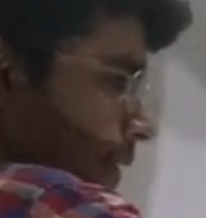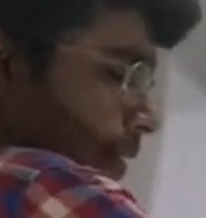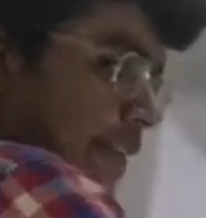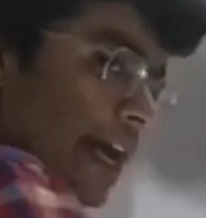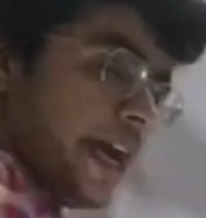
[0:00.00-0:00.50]

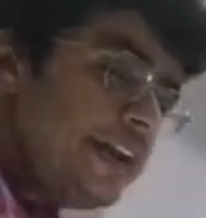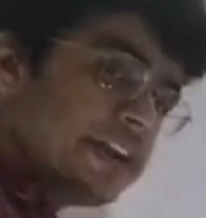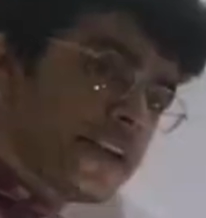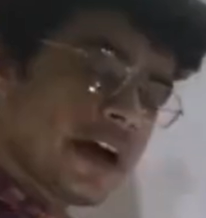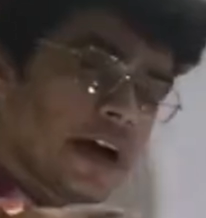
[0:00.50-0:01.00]
the
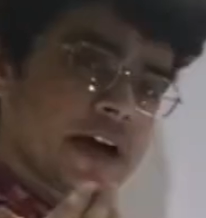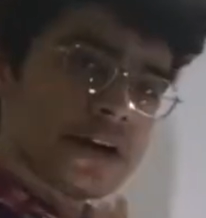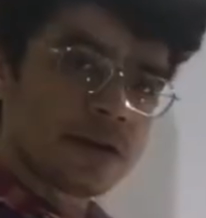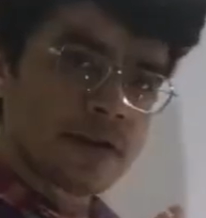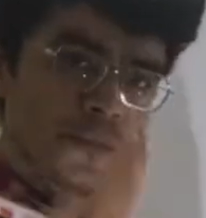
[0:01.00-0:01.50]

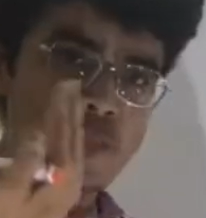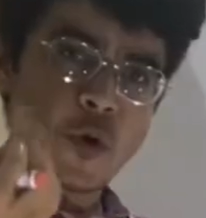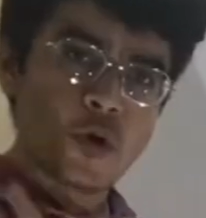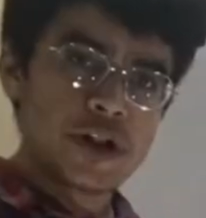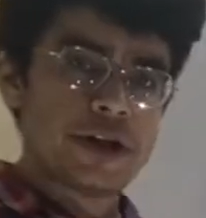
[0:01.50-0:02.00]
entire
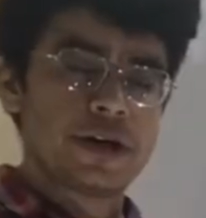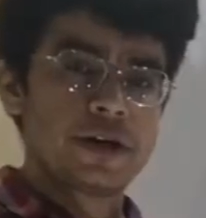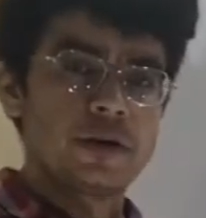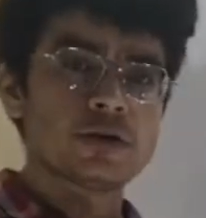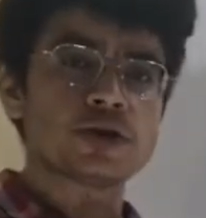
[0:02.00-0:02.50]
body or the